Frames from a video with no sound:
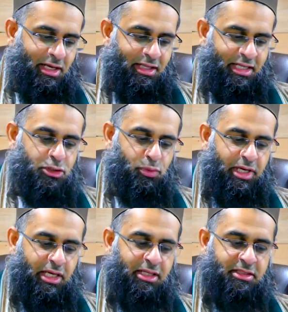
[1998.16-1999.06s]
That's why
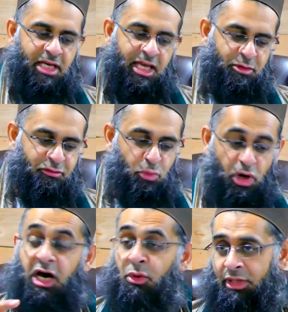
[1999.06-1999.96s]
in the time of
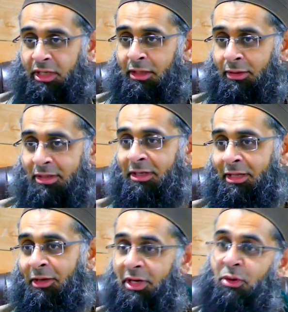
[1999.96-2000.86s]
Muawiyah,
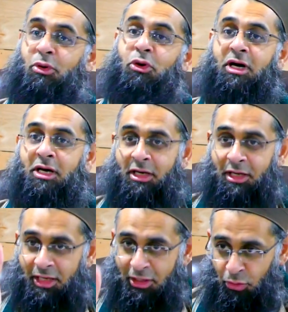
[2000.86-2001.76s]
radiallahu anhu,
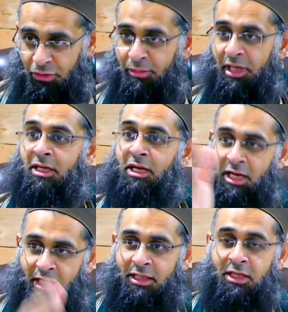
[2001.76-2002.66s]
Uthman,
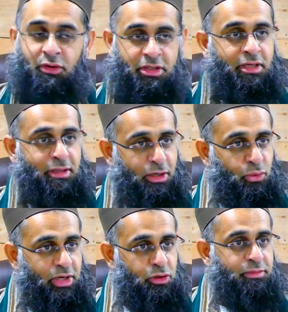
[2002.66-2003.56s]
Ali, radiallahu
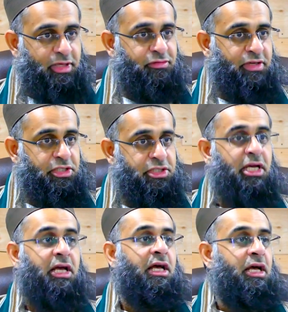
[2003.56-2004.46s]
anhum, they finish.
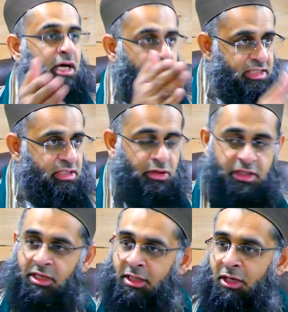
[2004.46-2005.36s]
Hassan,
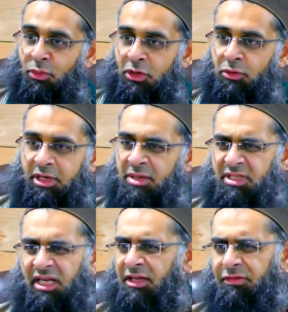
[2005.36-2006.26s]
radiallahu anhu, becomes
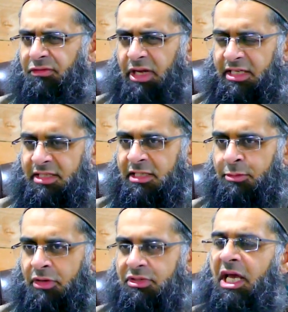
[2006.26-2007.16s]
Khalifa for like 6
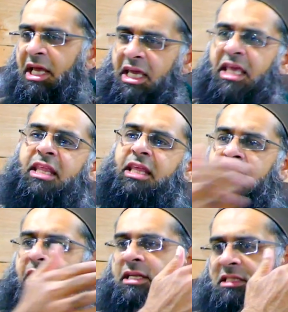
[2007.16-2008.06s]
months. He then
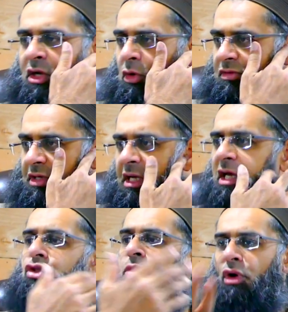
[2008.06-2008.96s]
hands it over
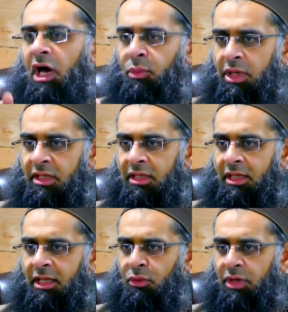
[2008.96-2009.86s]
to Muawiyah,
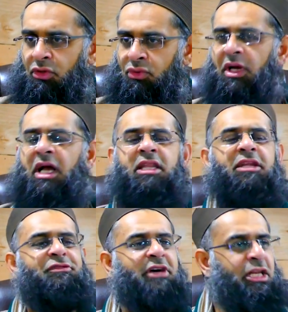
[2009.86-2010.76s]
radiallahu anhu. And then
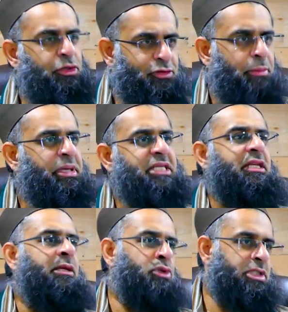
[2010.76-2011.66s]
finally, you've got peace
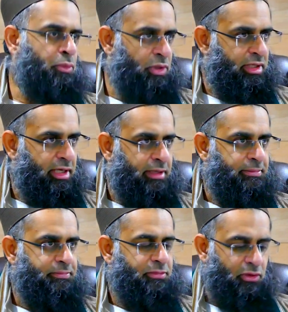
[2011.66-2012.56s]
in the Muslim world
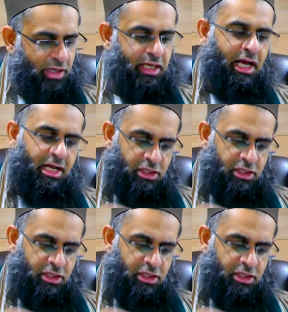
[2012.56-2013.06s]
again. Right?